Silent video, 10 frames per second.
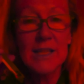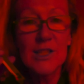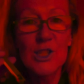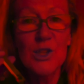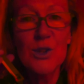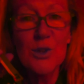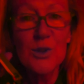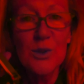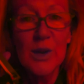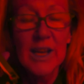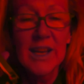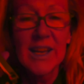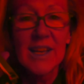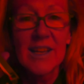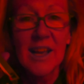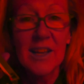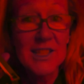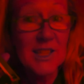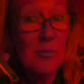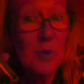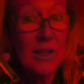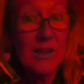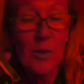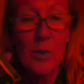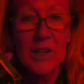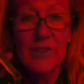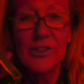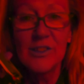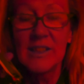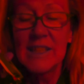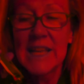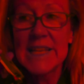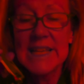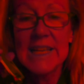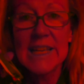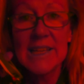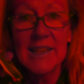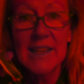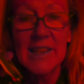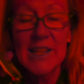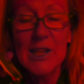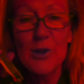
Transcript: to a wonderful lady in the